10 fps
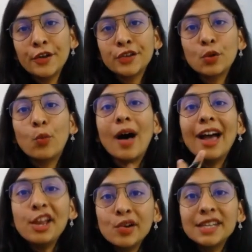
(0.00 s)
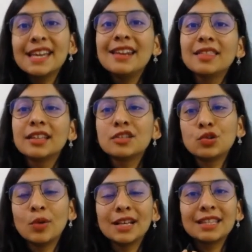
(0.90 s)
So why you are telling this
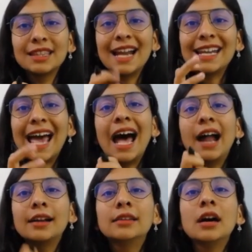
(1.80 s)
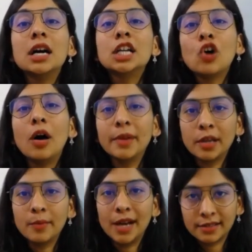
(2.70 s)
to us that add the
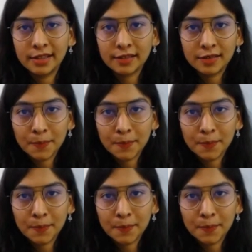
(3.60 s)
atomic masses?